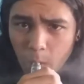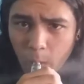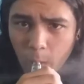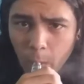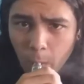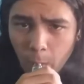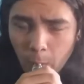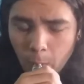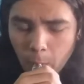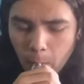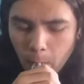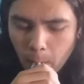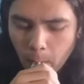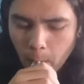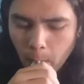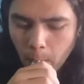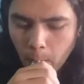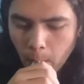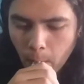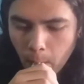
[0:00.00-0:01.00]

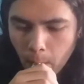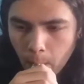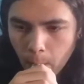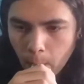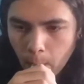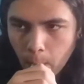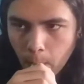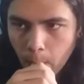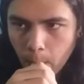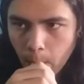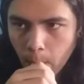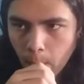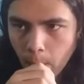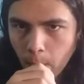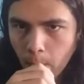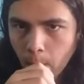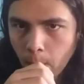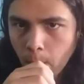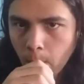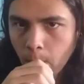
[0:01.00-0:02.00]

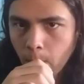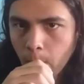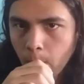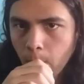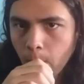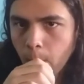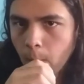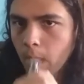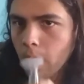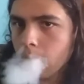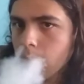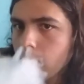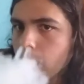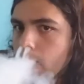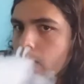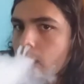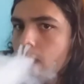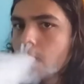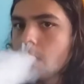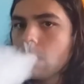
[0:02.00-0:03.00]

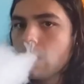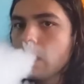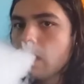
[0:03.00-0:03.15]
(no one is talking)